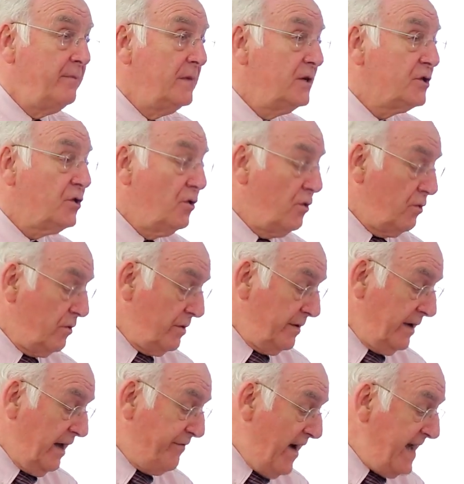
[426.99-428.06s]

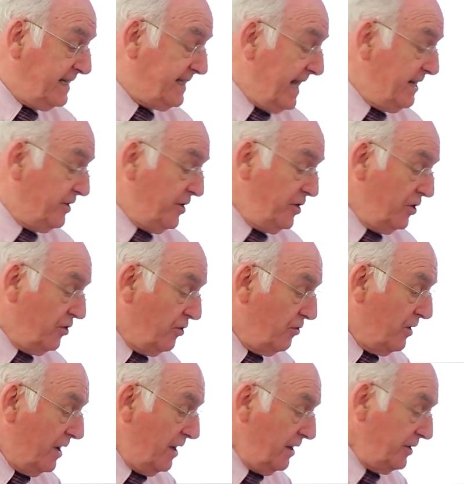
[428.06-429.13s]
So if I said to
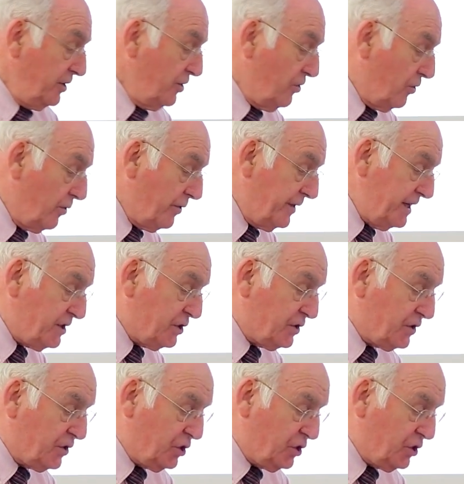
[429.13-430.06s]
you, you know, this